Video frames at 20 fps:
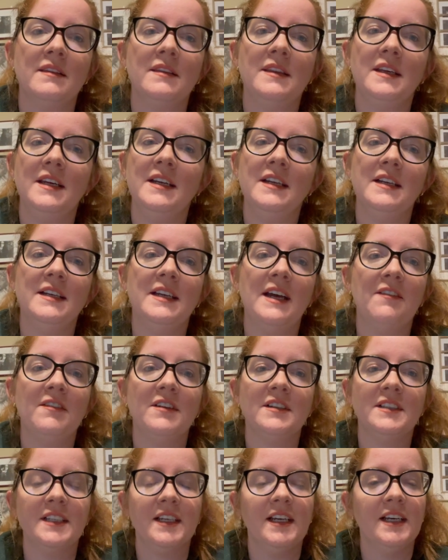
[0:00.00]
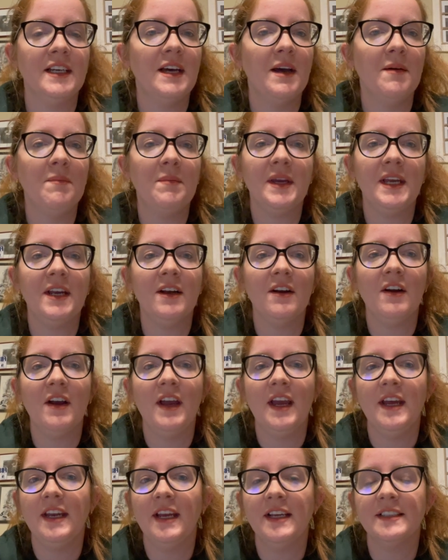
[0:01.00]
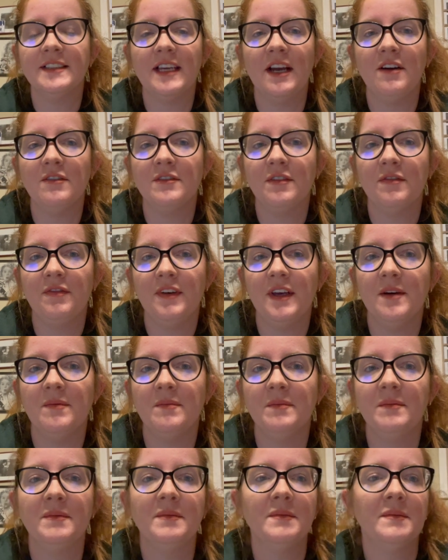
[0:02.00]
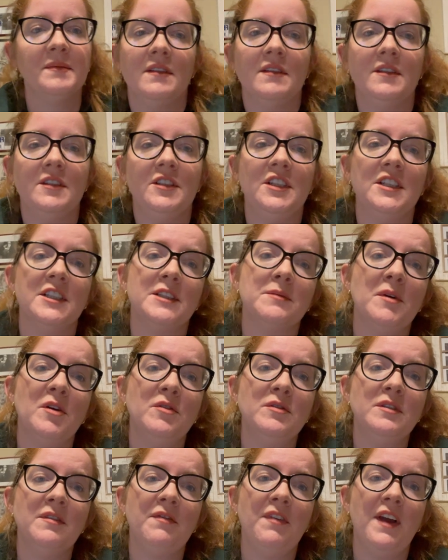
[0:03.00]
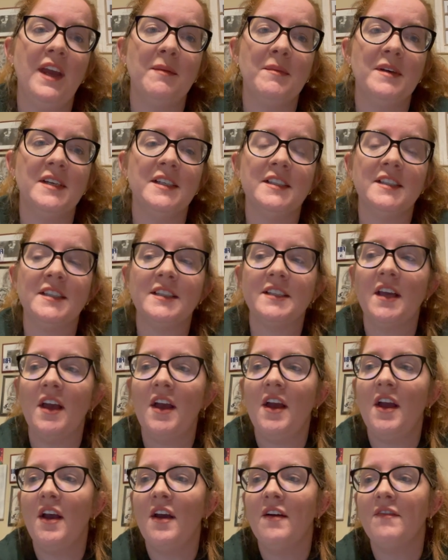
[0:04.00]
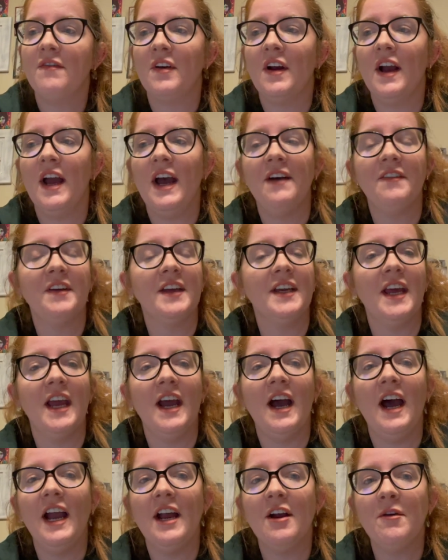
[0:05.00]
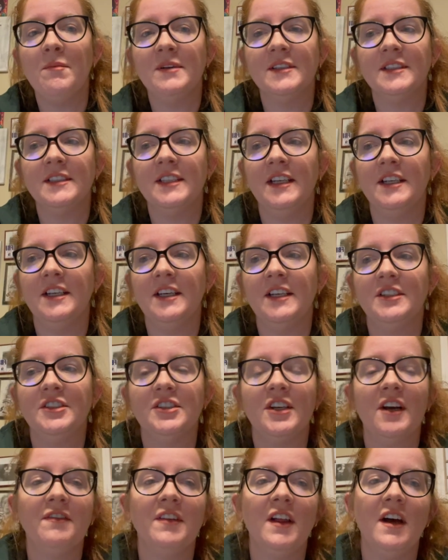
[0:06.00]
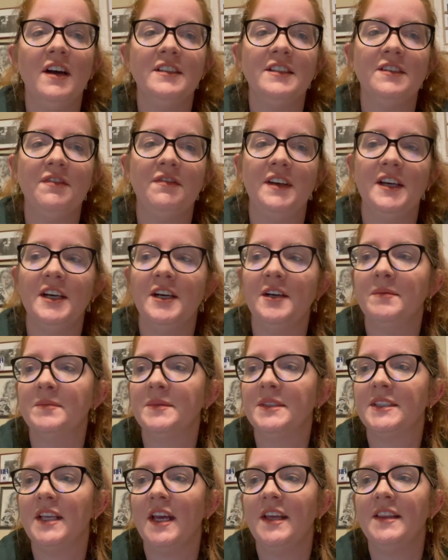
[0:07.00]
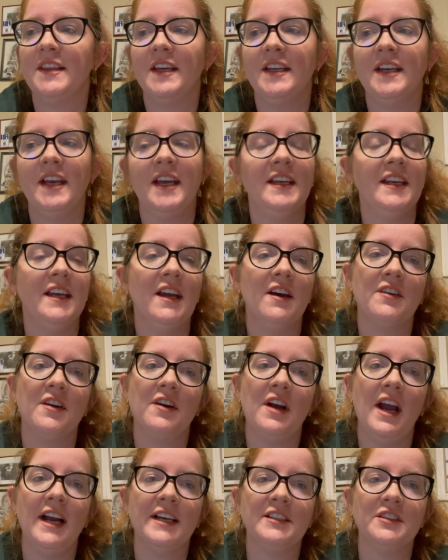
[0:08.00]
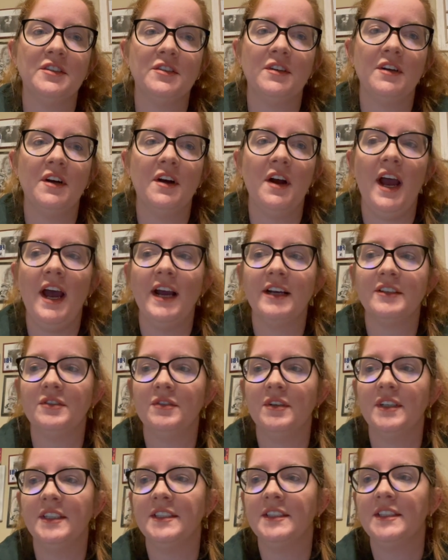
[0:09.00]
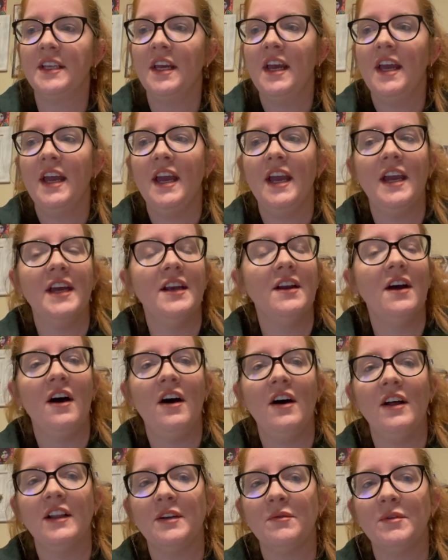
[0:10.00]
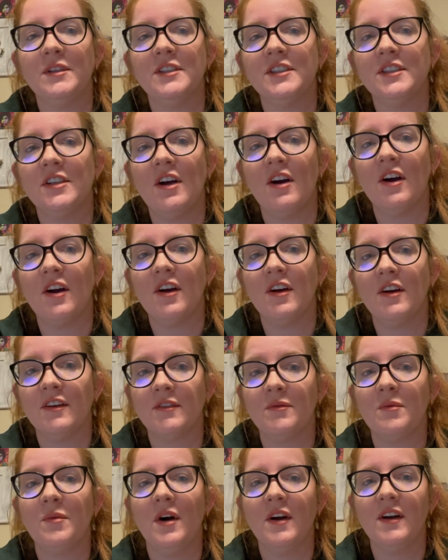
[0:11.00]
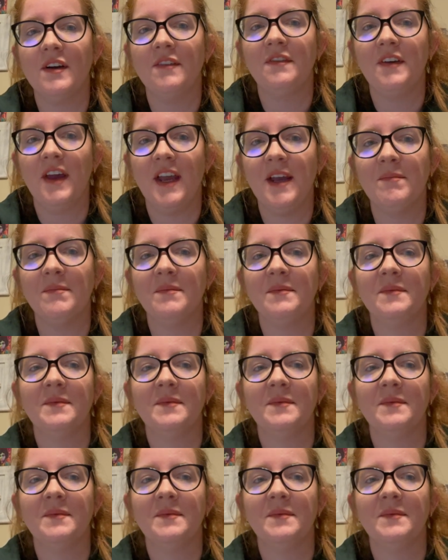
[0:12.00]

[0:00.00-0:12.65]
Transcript: Theda never did appear in a sound film. She is most famous for having a higher percentage of lost films than any other actor or actress in a Hollywood Star Walk of Fame.